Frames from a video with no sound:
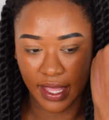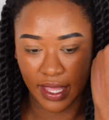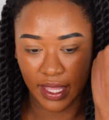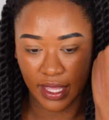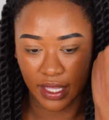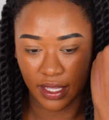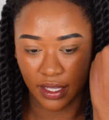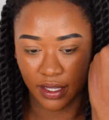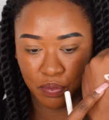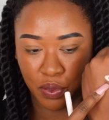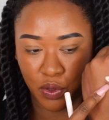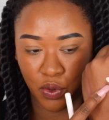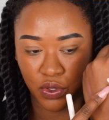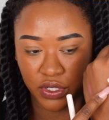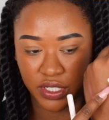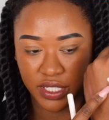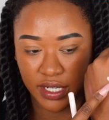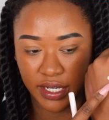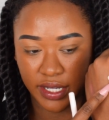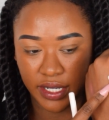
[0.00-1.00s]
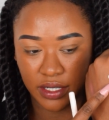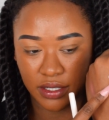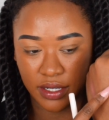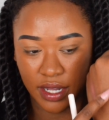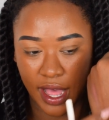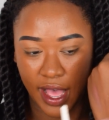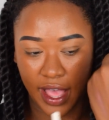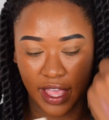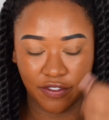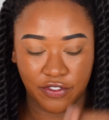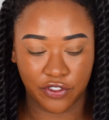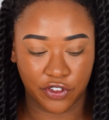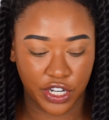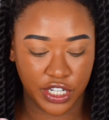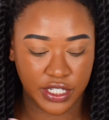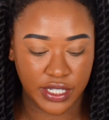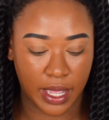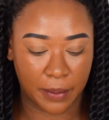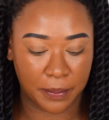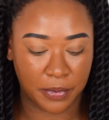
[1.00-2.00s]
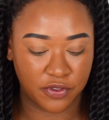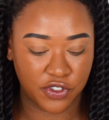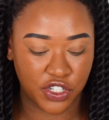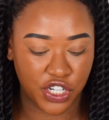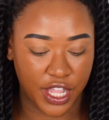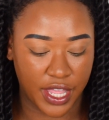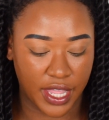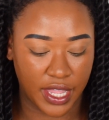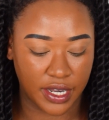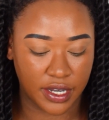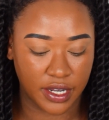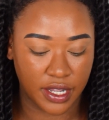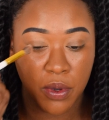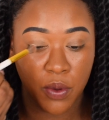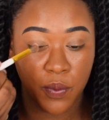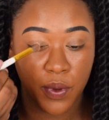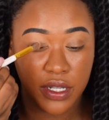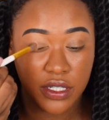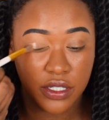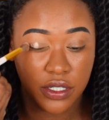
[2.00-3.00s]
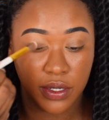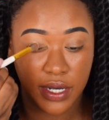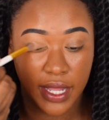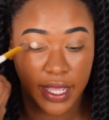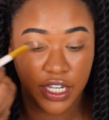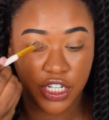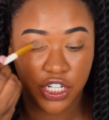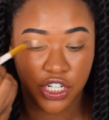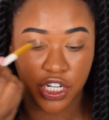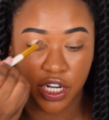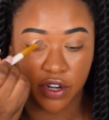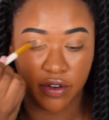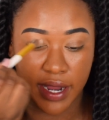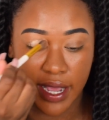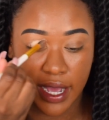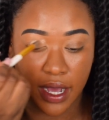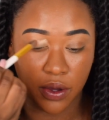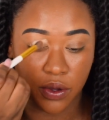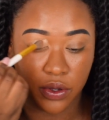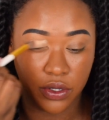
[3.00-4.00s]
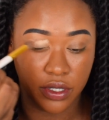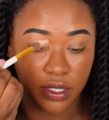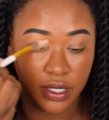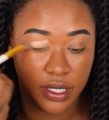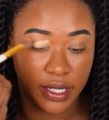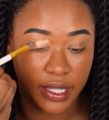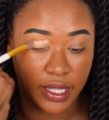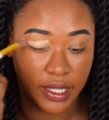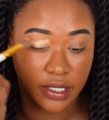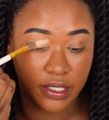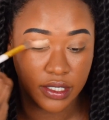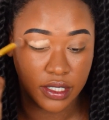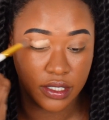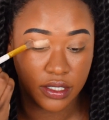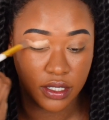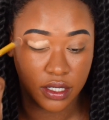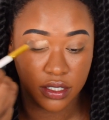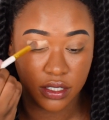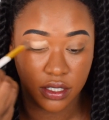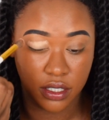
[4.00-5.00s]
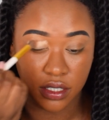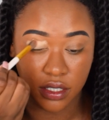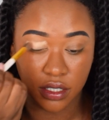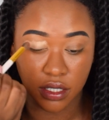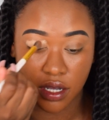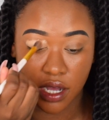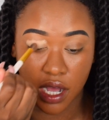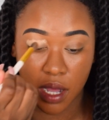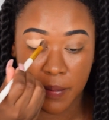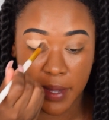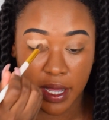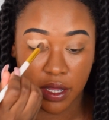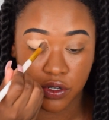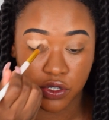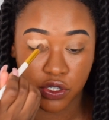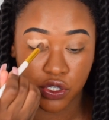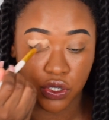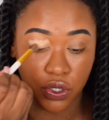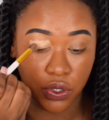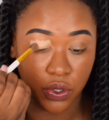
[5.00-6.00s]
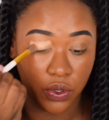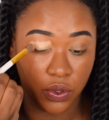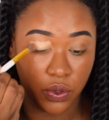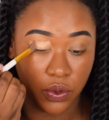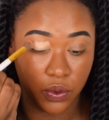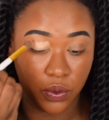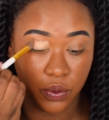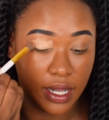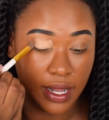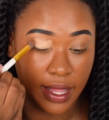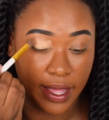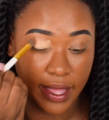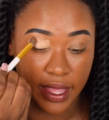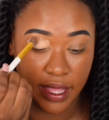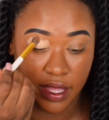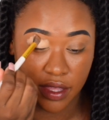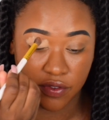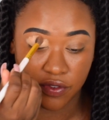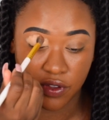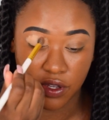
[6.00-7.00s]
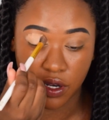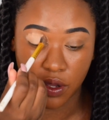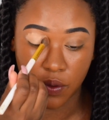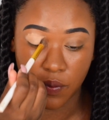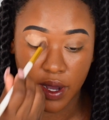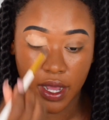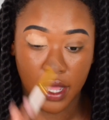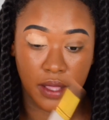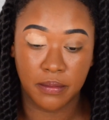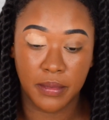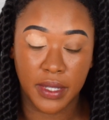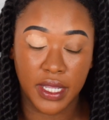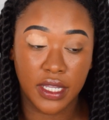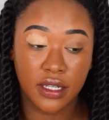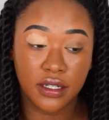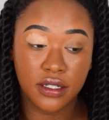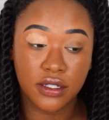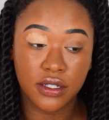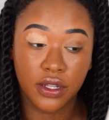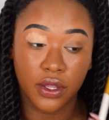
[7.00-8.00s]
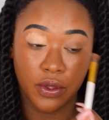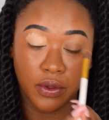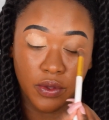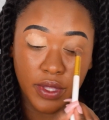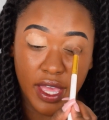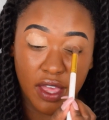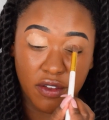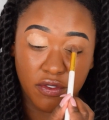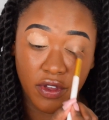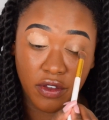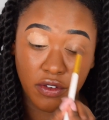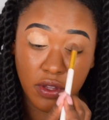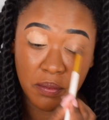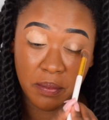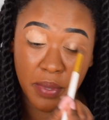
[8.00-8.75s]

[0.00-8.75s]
a porcelain ivory type of shade, but once you like sheer it out on the lid, it doesn't come out too light light if you know what I mean so yeah very